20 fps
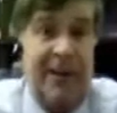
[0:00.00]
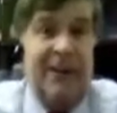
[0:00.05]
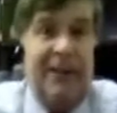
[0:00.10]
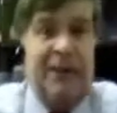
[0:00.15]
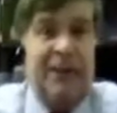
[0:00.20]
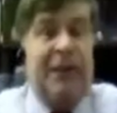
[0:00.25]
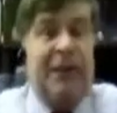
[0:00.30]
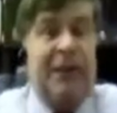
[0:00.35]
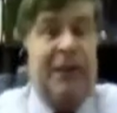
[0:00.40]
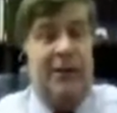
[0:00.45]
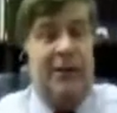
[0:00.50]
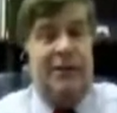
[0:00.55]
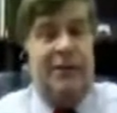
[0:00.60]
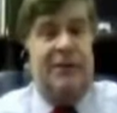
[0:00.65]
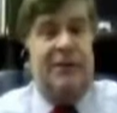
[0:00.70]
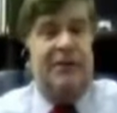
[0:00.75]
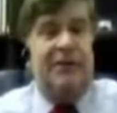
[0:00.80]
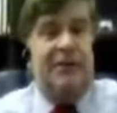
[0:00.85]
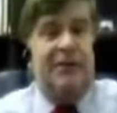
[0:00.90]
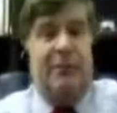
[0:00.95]
You
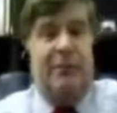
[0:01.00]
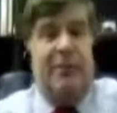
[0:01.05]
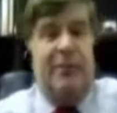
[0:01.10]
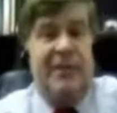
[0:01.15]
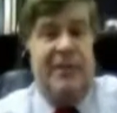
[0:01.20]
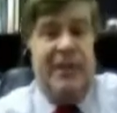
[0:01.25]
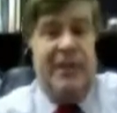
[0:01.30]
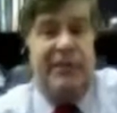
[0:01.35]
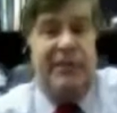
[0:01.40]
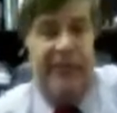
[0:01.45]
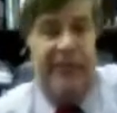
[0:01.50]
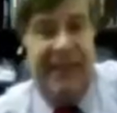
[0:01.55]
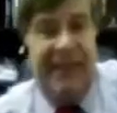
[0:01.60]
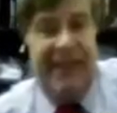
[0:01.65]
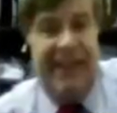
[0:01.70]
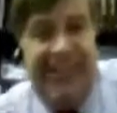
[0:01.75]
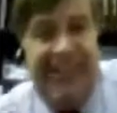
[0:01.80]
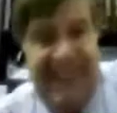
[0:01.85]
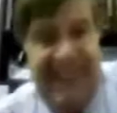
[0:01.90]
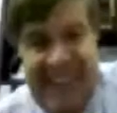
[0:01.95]
know, that means that
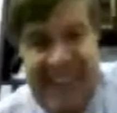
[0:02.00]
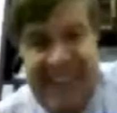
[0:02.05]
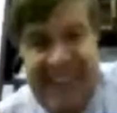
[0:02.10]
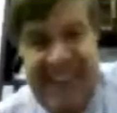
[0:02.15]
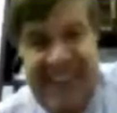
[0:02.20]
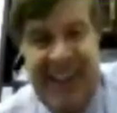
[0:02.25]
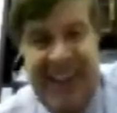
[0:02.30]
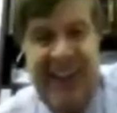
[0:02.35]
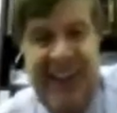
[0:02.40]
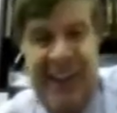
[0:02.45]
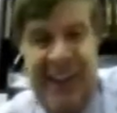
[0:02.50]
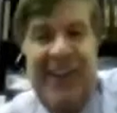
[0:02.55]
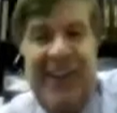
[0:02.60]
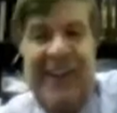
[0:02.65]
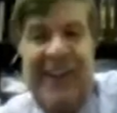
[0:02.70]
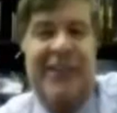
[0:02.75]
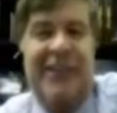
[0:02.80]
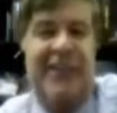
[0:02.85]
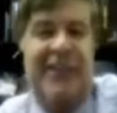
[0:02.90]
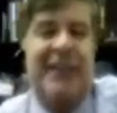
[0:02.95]

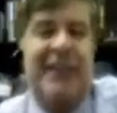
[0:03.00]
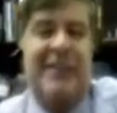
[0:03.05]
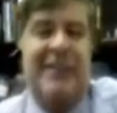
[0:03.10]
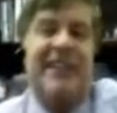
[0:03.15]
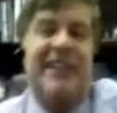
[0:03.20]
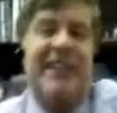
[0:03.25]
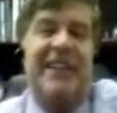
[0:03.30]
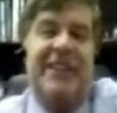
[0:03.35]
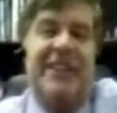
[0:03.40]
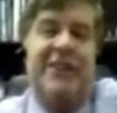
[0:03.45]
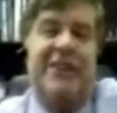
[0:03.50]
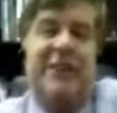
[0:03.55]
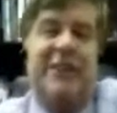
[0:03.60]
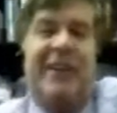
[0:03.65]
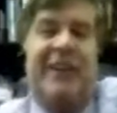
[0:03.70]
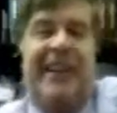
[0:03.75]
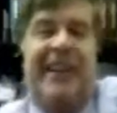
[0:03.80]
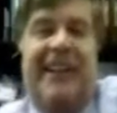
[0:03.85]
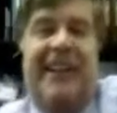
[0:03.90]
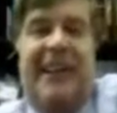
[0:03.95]
only floss the teeth you
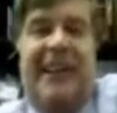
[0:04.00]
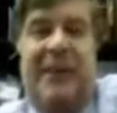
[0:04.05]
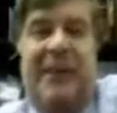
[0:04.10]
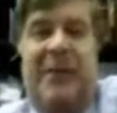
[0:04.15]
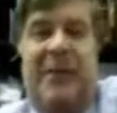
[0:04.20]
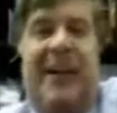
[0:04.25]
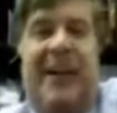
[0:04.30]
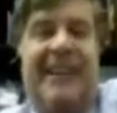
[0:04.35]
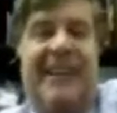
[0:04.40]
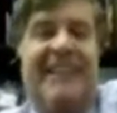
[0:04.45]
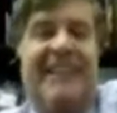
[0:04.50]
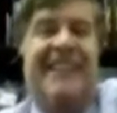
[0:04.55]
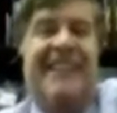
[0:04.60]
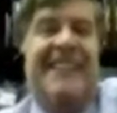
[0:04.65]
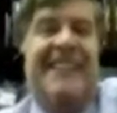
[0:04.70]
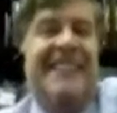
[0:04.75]
want to keep, huh?